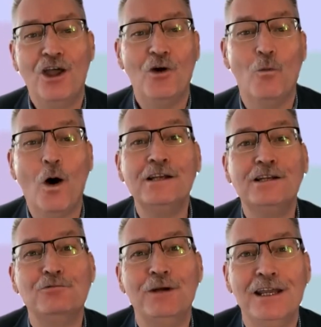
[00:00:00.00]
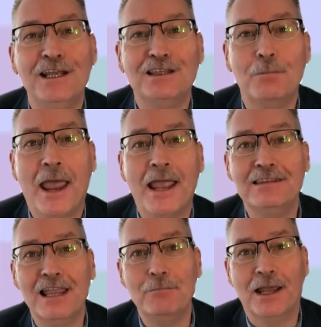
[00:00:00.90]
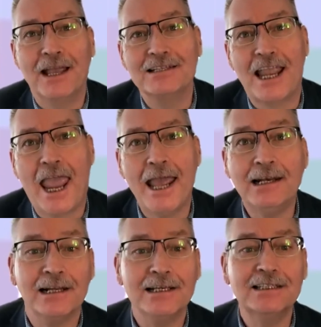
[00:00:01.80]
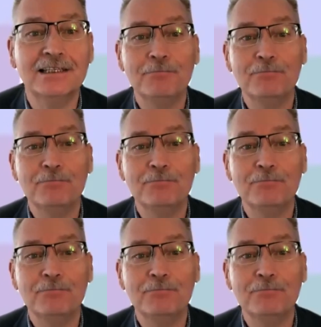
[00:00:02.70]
why did we need the pandemic as a catalyst?